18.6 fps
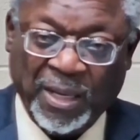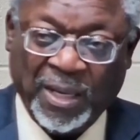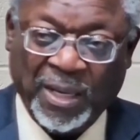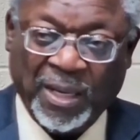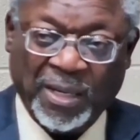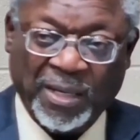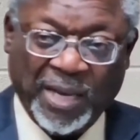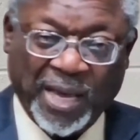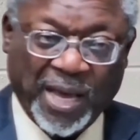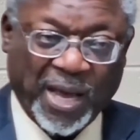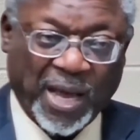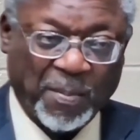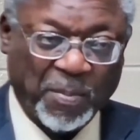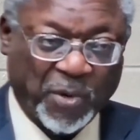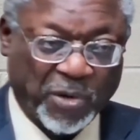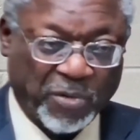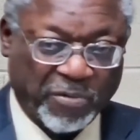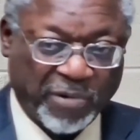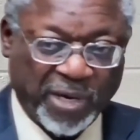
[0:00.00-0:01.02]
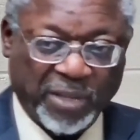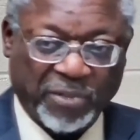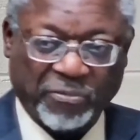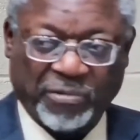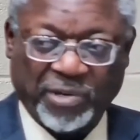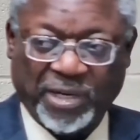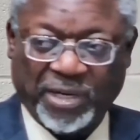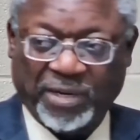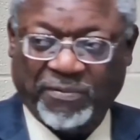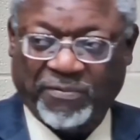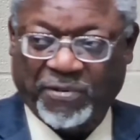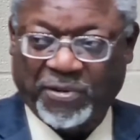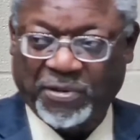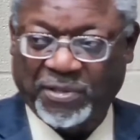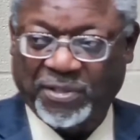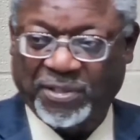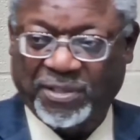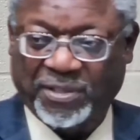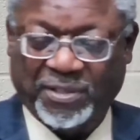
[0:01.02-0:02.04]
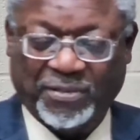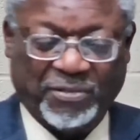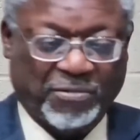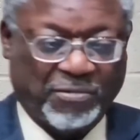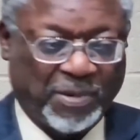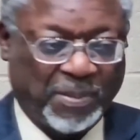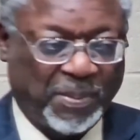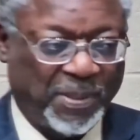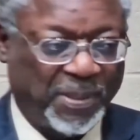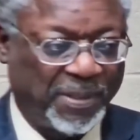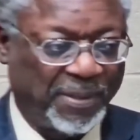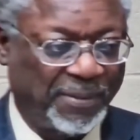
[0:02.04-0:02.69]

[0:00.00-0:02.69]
Now, I'm going to read three verses of scripture,